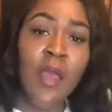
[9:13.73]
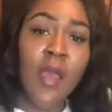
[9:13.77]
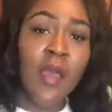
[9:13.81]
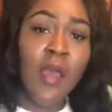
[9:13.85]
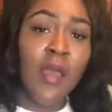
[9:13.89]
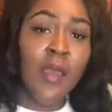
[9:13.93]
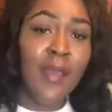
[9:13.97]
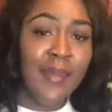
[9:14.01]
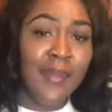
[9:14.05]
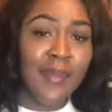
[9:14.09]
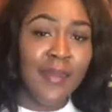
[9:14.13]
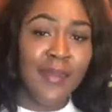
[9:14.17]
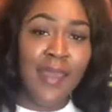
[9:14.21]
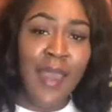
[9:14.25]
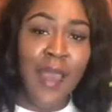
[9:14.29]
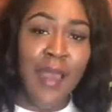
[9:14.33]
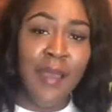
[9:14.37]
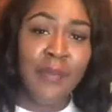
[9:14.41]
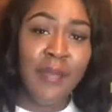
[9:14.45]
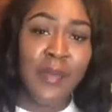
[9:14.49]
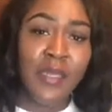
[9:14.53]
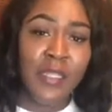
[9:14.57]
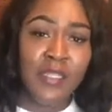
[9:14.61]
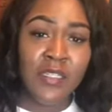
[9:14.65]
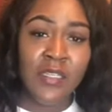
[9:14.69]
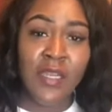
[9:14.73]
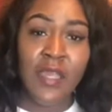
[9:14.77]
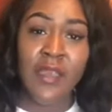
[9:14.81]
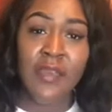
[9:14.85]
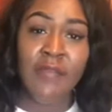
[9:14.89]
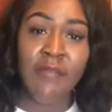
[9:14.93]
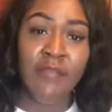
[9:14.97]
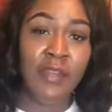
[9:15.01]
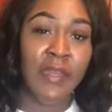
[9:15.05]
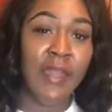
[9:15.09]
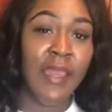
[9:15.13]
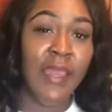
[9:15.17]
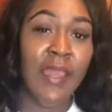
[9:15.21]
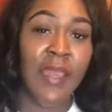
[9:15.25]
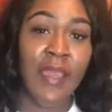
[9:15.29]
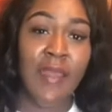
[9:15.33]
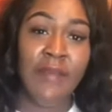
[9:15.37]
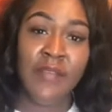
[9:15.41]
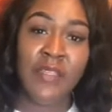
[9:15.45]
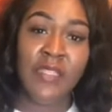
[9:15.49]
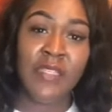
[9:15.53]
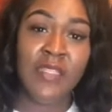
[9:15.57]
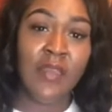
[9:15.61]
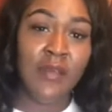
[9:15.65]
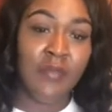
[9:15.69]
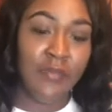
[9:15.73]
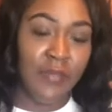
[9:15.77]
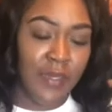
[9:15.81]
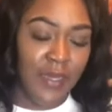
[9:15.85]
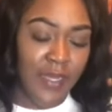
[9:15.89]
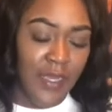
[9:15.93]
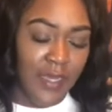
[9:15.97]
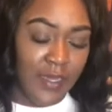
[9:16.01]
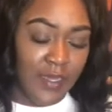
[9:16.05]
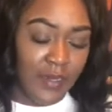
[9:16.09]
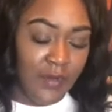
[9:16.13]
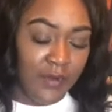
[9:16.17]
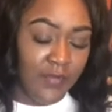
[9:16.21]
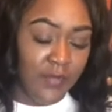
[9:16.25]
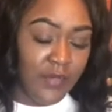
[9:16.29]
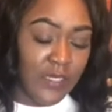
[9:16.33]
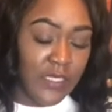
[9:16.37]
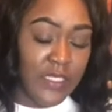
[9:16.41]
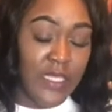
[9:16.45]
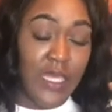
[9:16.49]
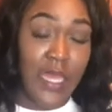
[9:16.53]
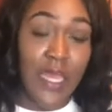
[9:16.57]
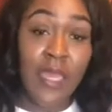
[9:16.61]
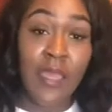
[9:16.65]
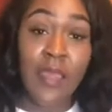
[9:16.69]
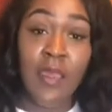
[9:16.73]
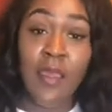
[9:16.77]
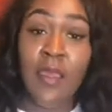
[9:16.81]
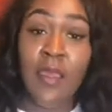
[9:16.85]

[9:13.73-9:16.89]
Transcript: under y'all picture every day having something negative to say